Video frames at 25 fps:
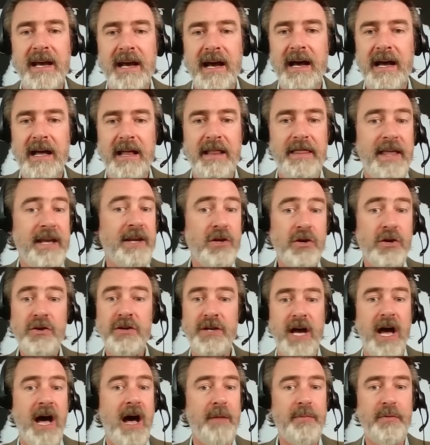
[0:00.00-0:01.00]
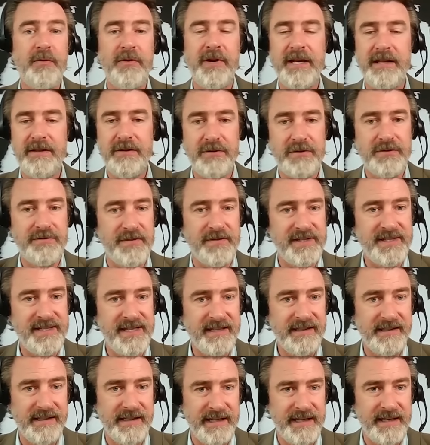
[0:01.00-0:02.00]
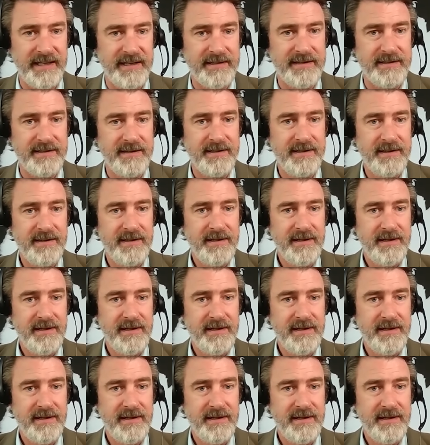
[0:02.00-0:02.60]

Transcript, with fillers: uh, they couldn't operate those facilities.